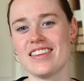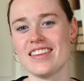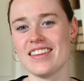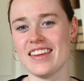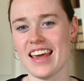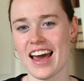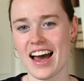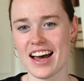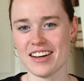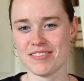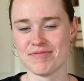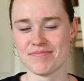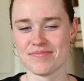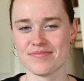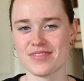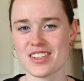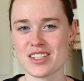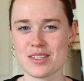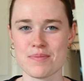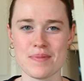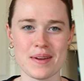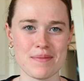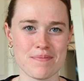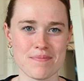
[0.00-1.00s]
Yeah,
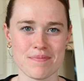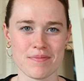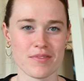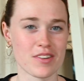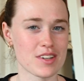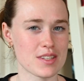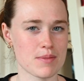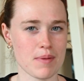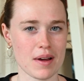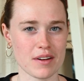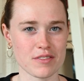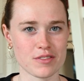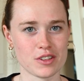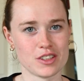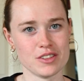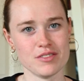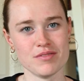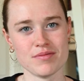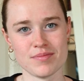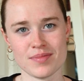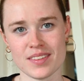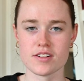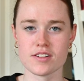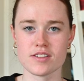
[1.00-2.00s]
just be
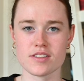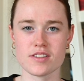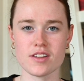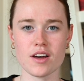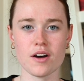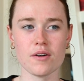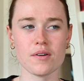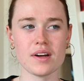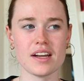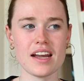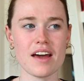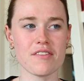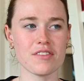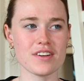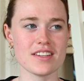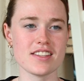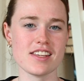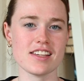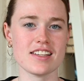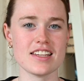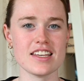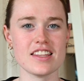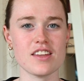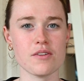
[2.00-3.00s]
respectful. So in every
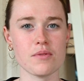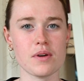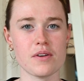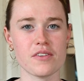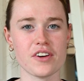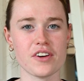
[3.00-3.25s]
city that we